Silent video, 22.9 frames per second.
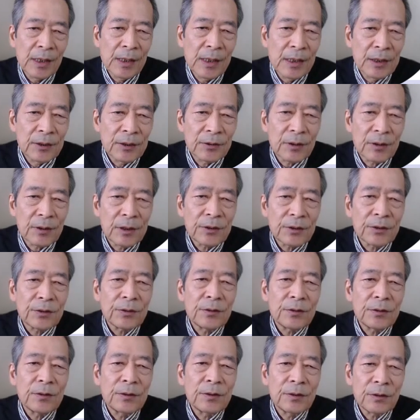So let's
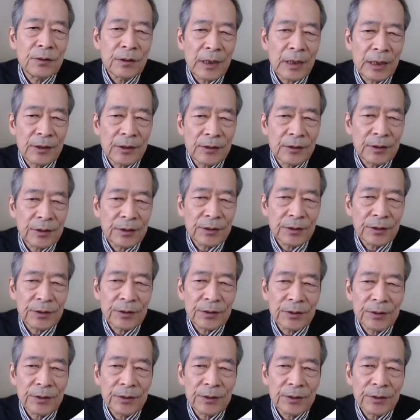look at this